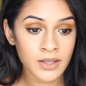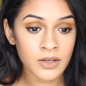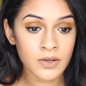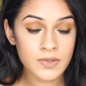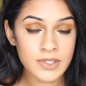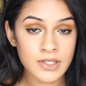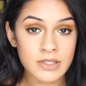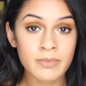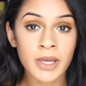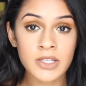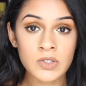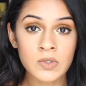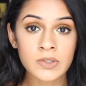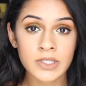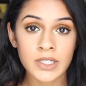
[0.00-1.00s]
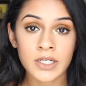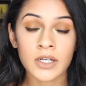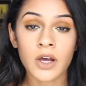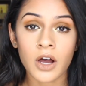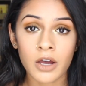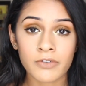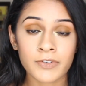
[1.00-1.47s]
you know, since my school didn't
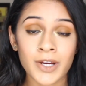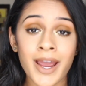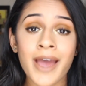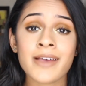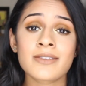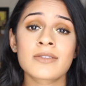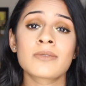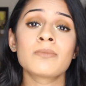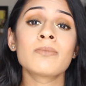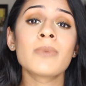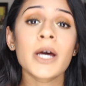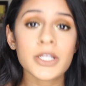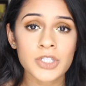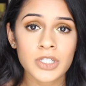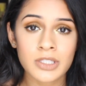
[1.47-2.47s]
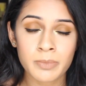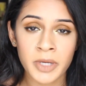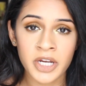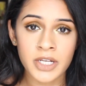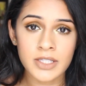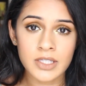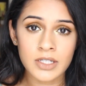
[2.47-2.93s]
offer as much
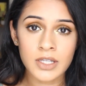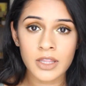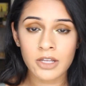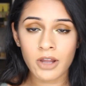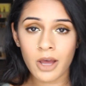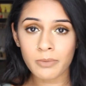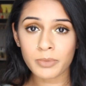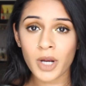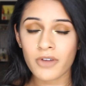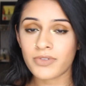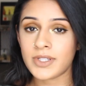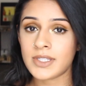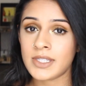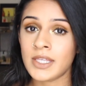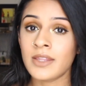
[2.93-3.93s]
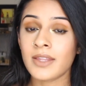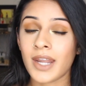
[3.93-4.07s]
experience into the nonprofit scene